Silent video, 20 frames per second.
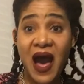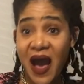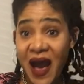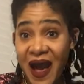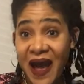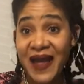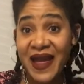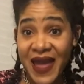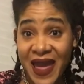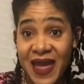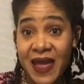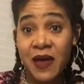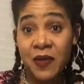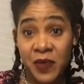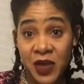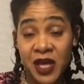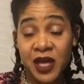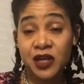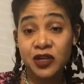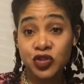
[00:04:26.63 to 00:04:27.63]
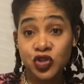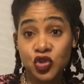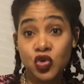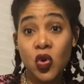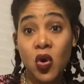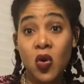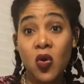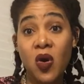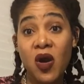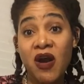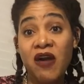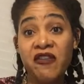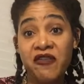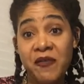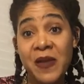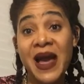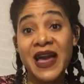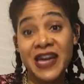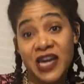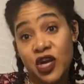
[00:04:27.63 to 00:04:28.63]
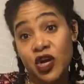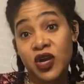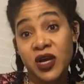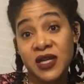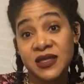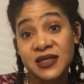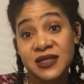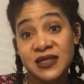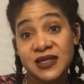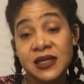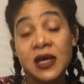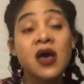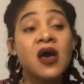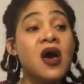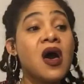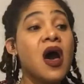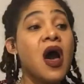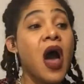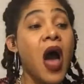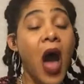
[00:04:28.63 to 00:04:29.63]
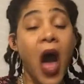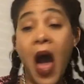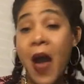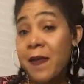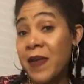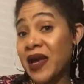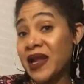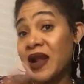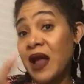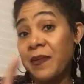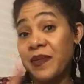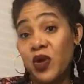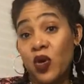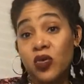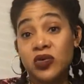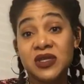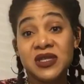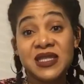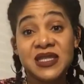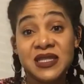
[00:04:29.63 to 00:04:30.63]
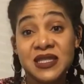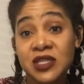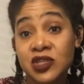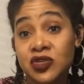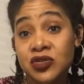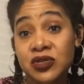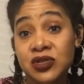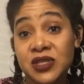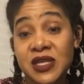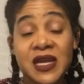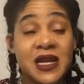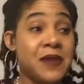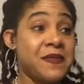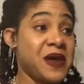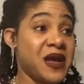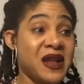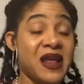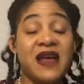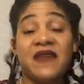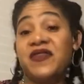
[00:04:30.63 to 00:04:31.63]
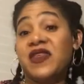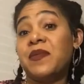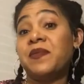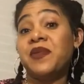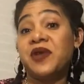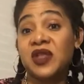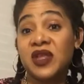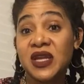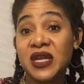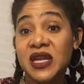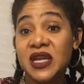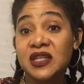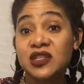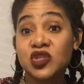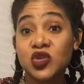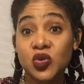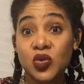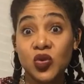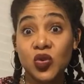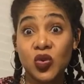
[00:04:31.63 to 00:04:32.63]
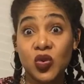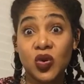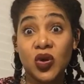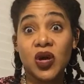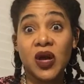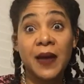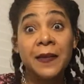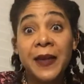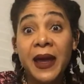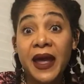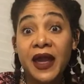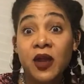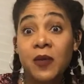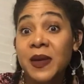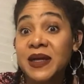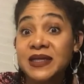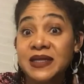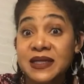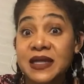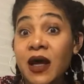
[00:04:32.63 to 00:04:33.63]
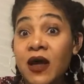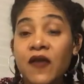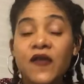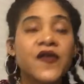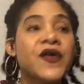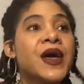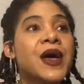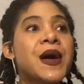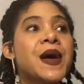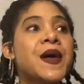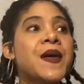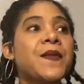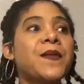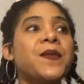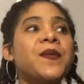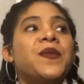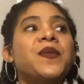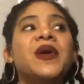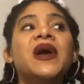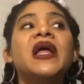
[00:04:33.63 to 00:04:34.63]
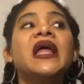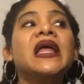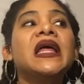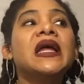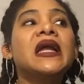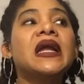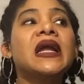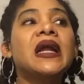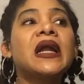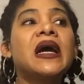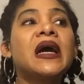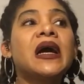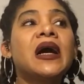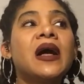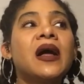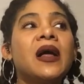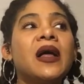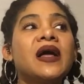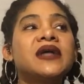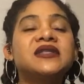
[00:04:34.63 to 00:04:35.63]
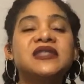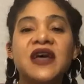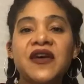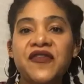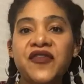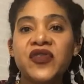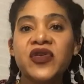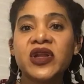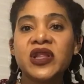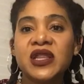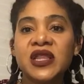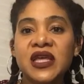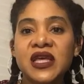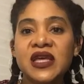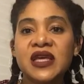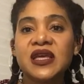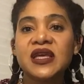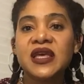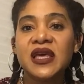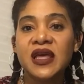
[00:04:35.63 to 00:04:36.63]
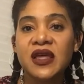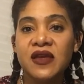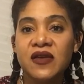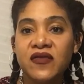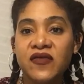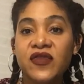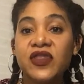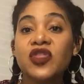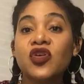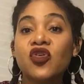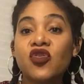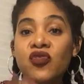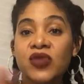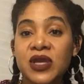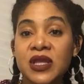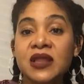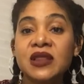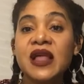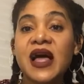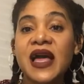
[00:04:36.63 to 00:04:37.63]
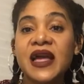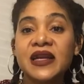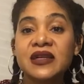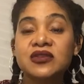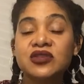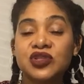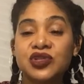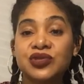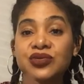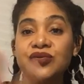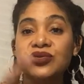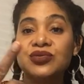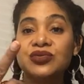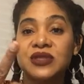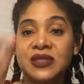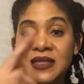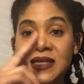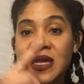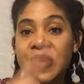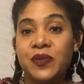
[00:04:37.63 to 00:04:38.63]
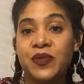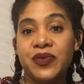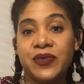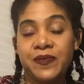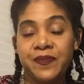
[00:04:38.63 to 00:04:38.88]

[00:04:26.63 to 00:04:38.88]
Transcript: I am in control of my haircuts. I might not be holding the scissors, and I might not have the ability to cut my hair myself, but I definitely give the green light to snip.